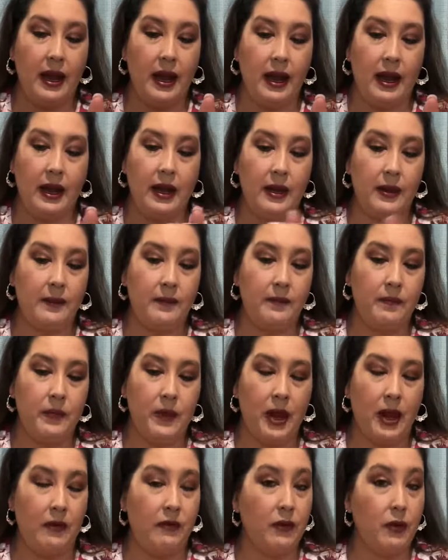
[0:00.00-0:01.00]
and
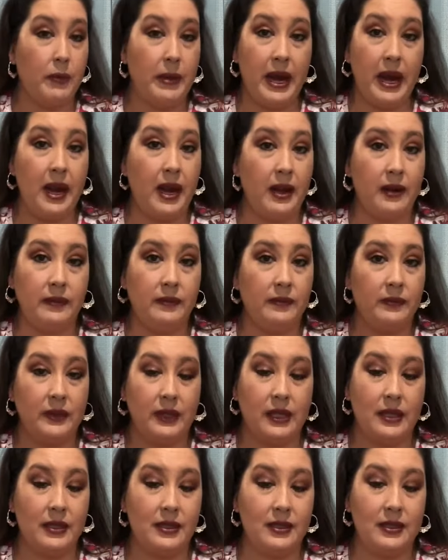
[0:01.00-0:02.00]
I feel bad
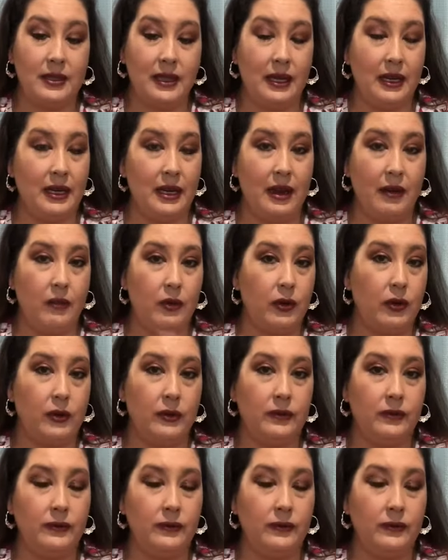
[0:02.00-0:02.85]
because it never